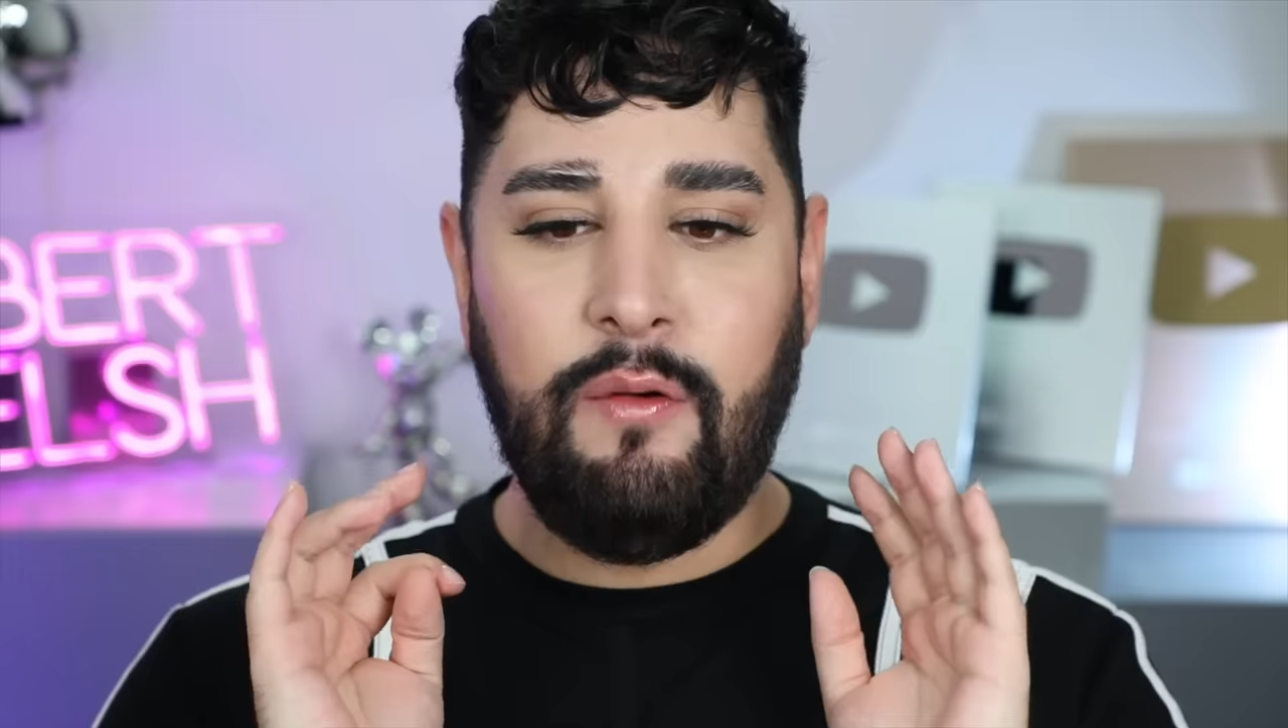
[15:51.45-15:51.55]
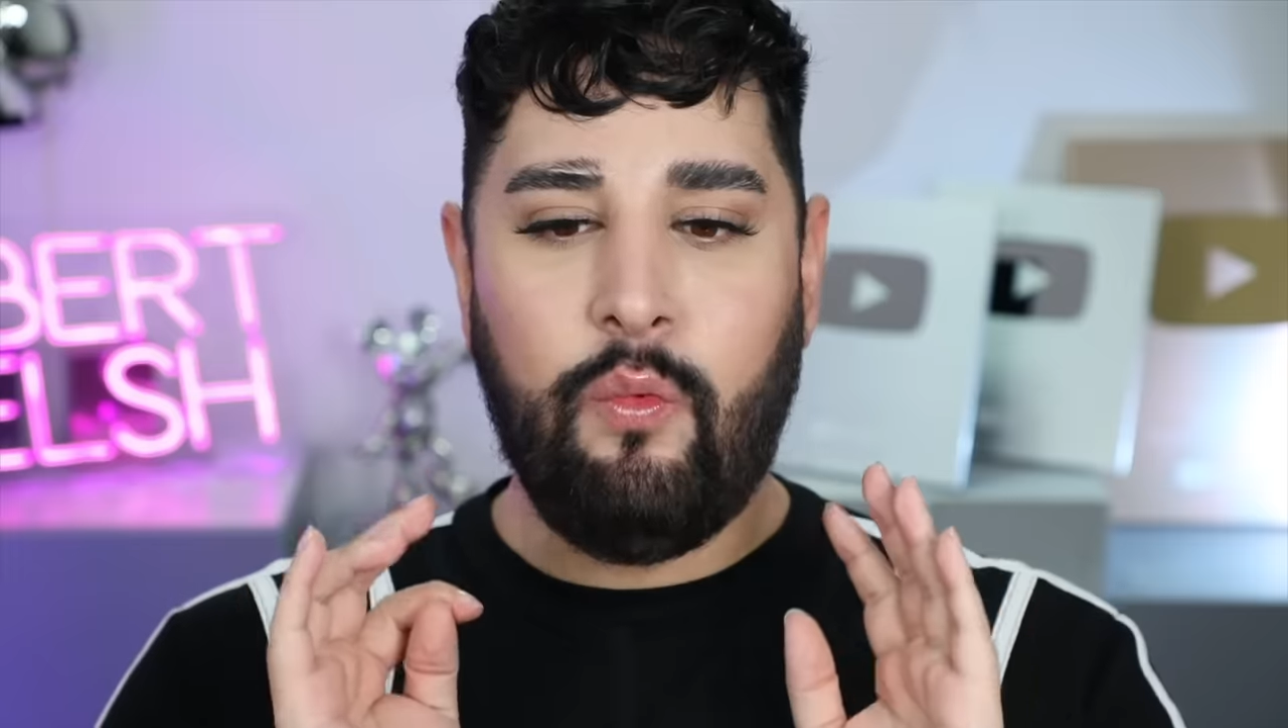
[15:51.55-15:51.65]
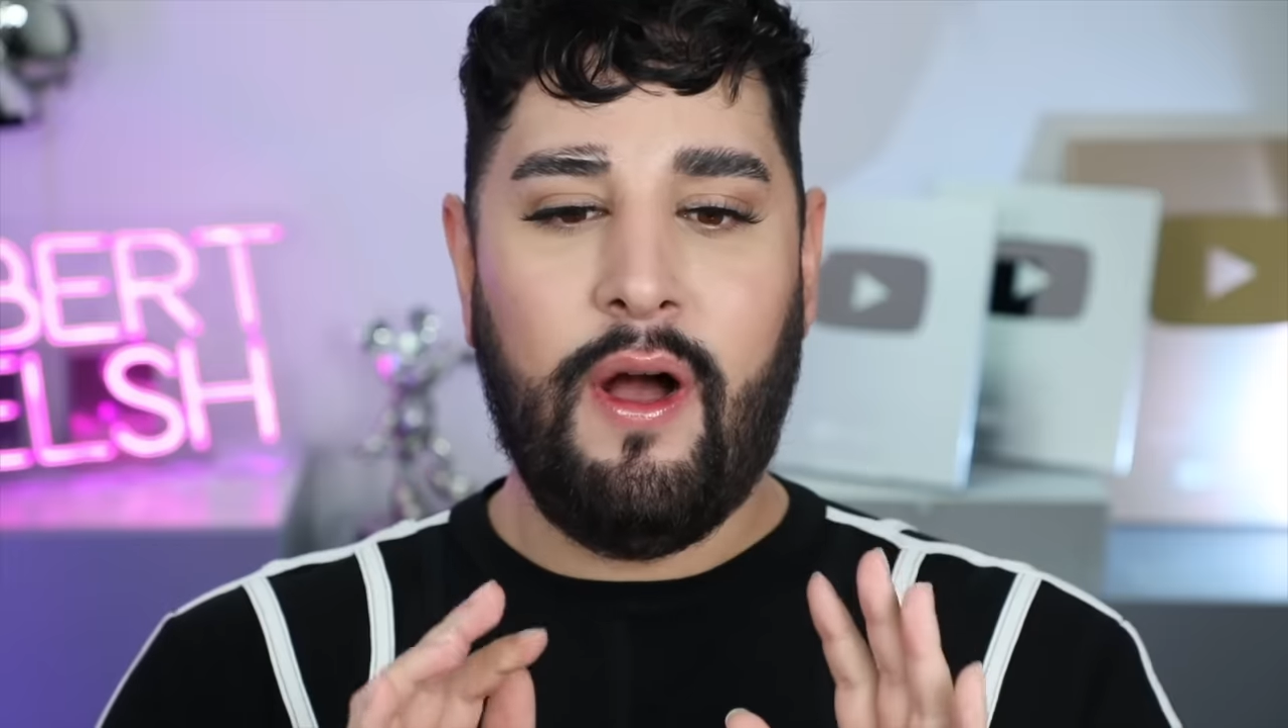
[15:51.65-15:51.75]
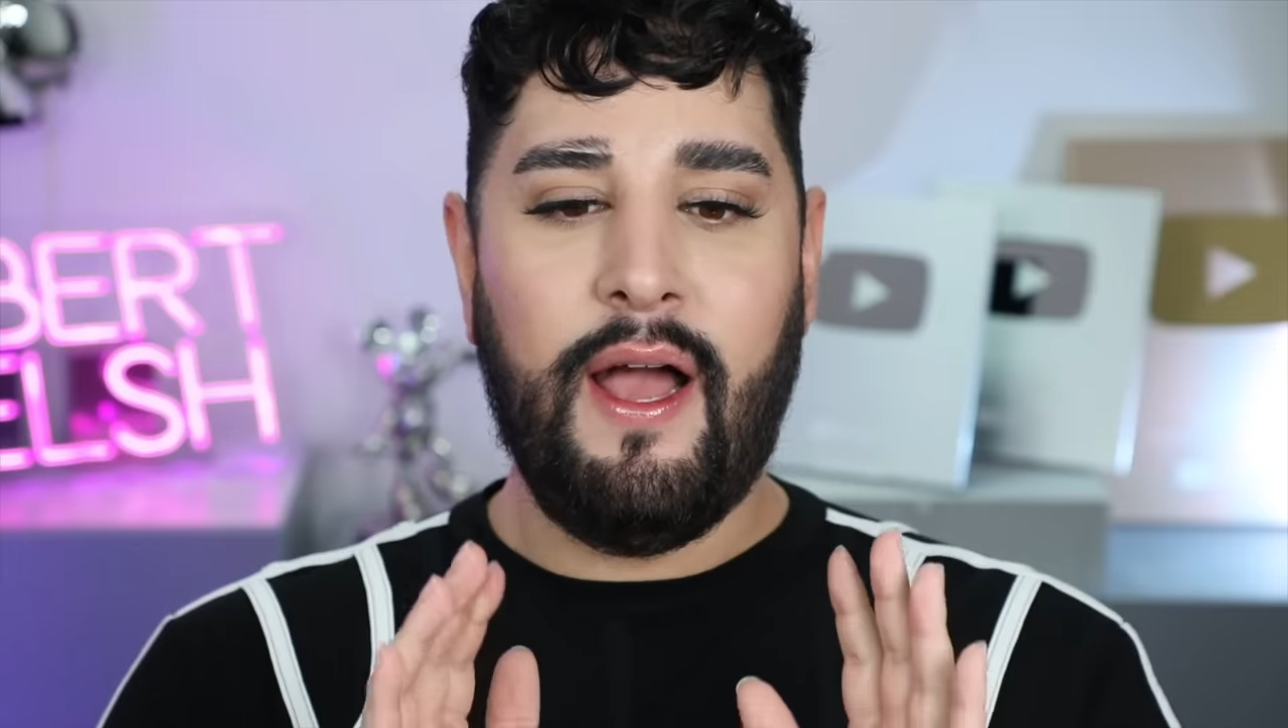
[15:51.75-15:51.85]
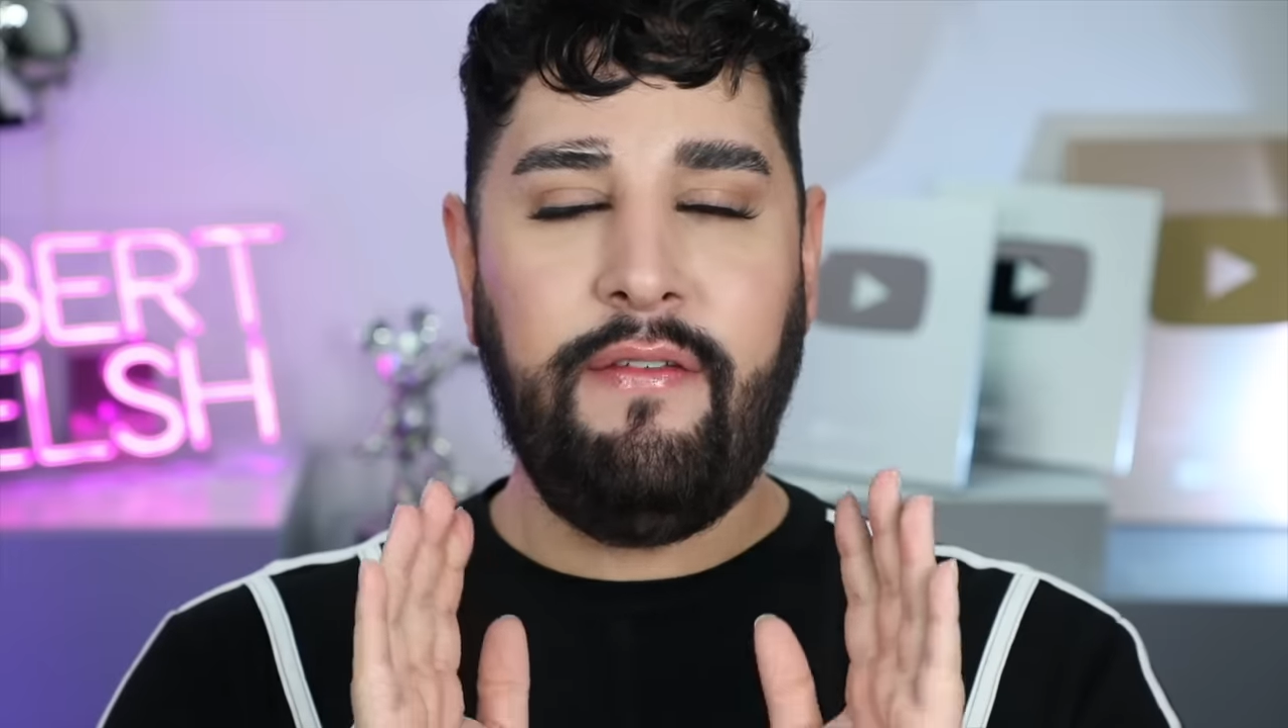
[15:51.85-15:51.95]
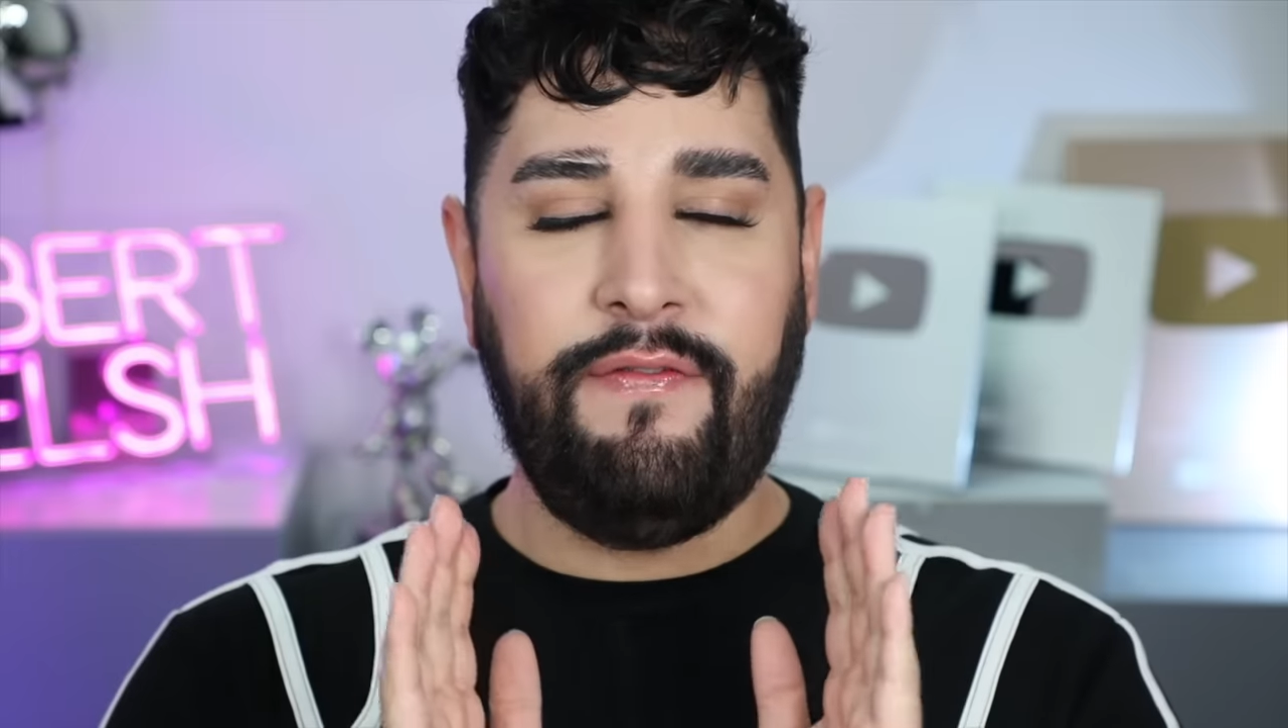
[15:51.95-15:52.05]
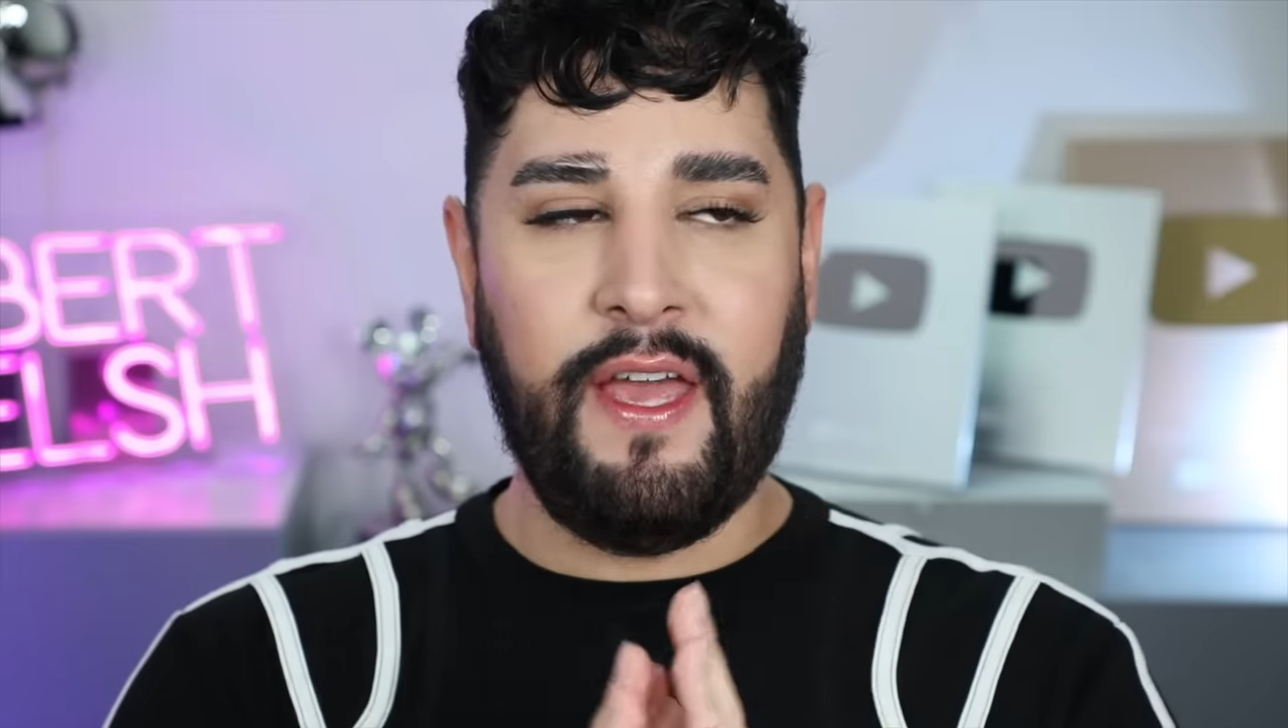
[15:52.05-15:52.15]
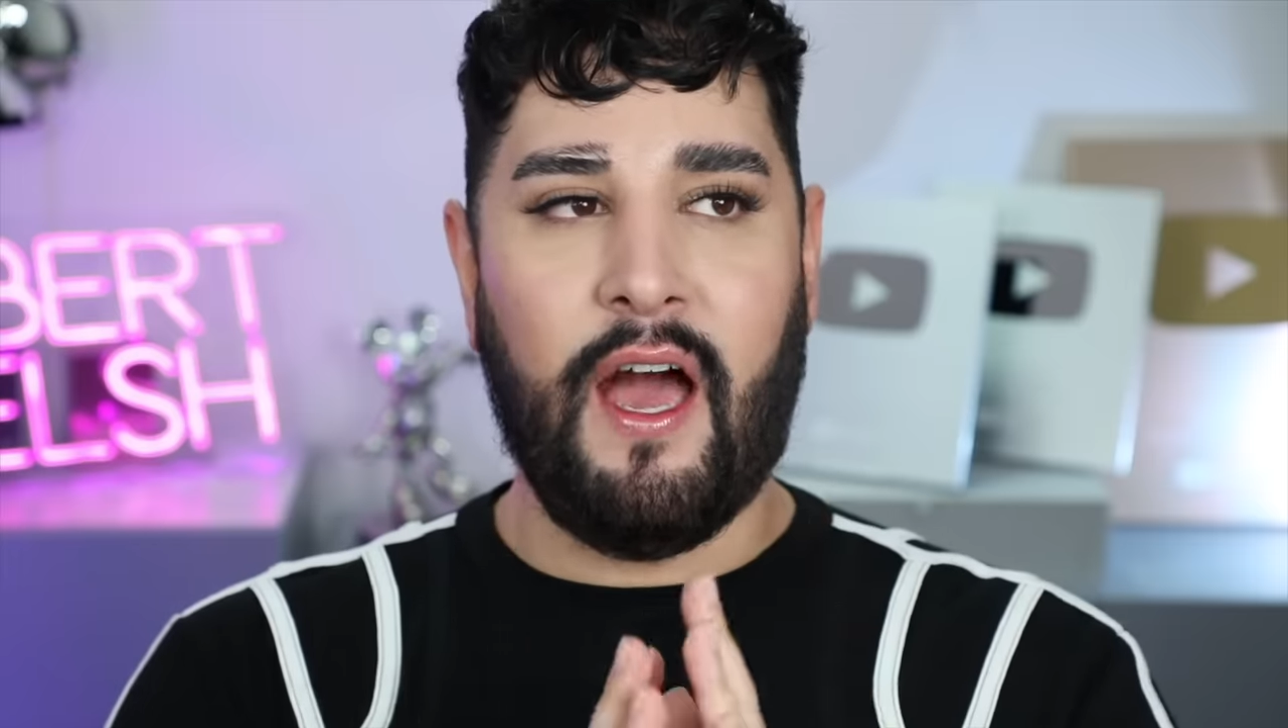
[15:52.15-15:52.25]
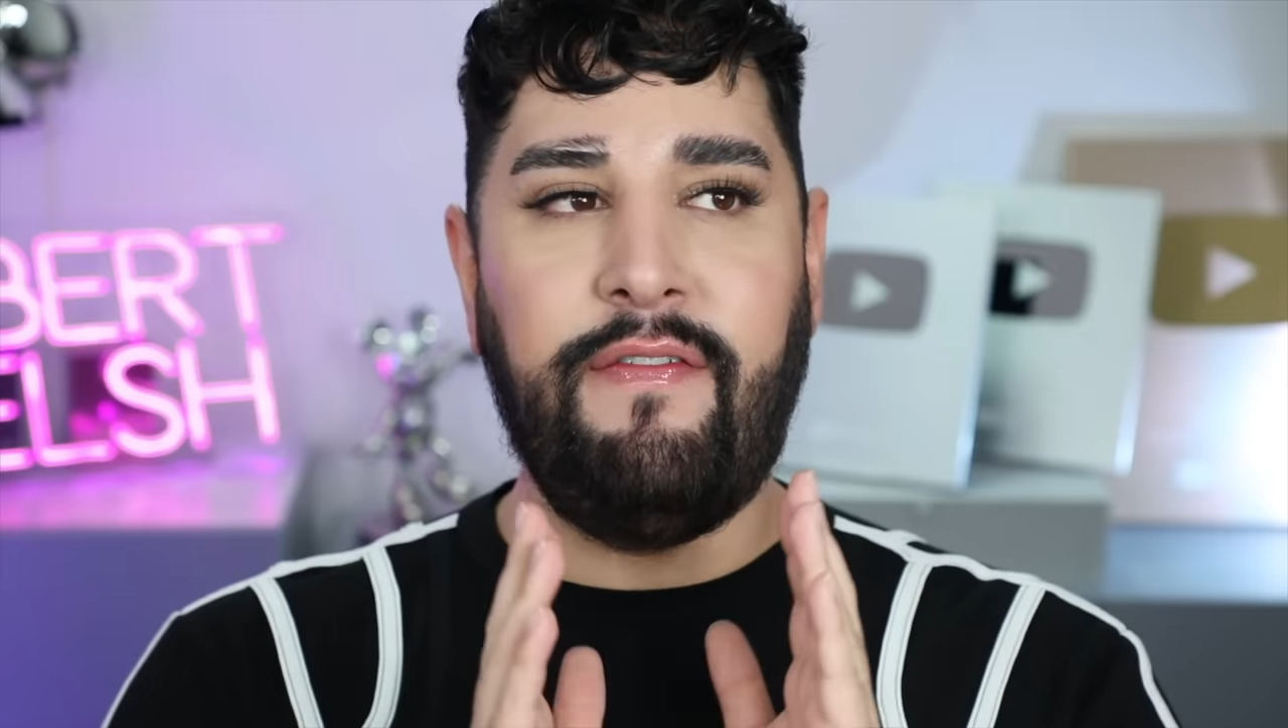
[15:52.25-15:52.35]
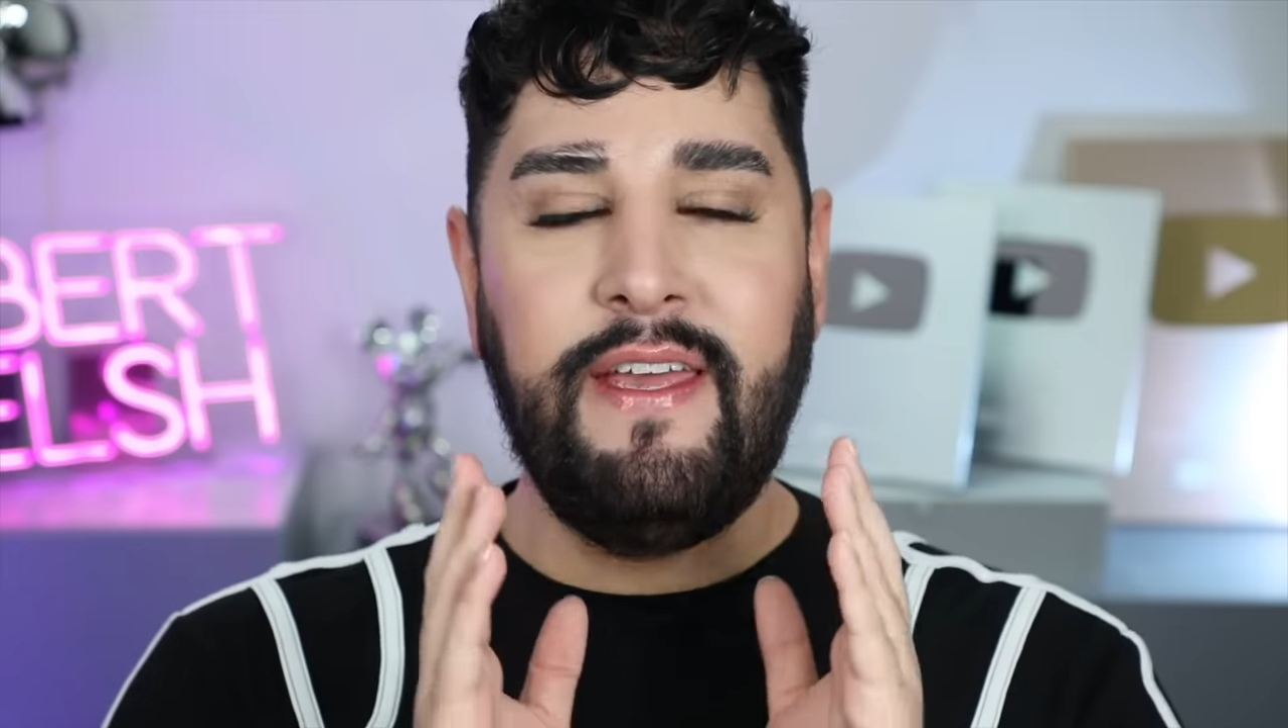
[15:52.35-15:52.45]
And what I
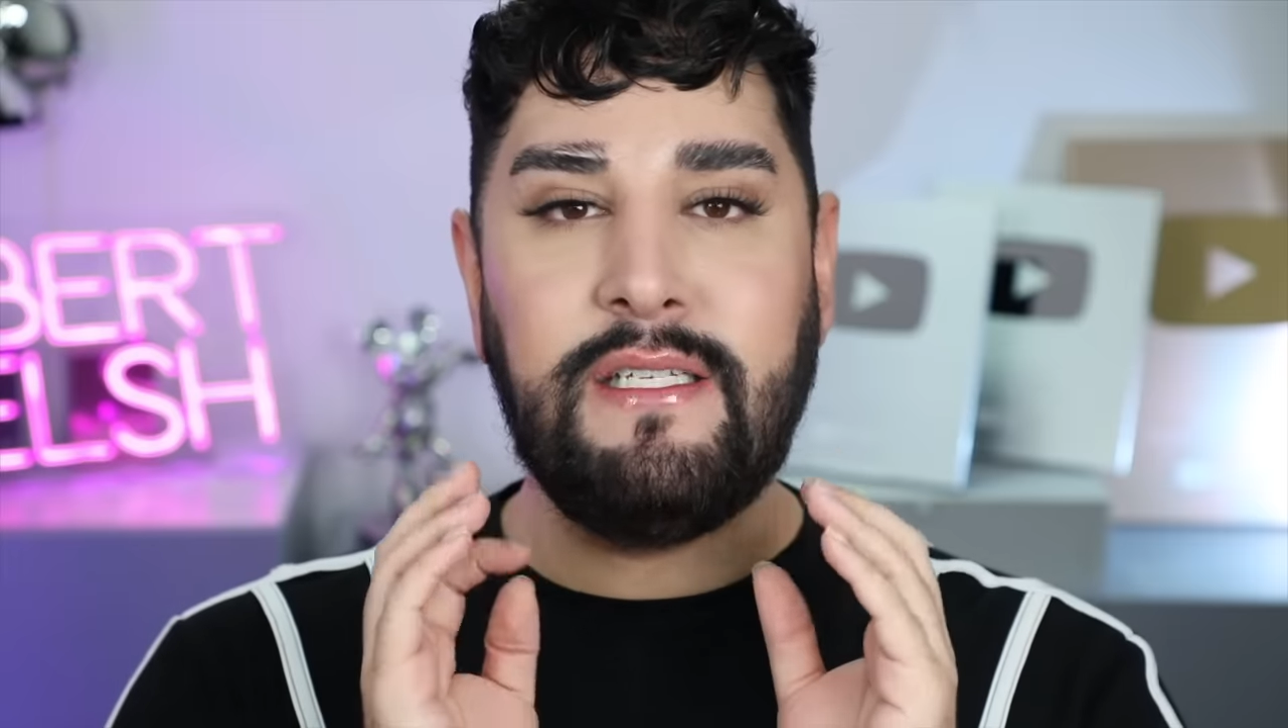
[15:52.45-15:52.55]
think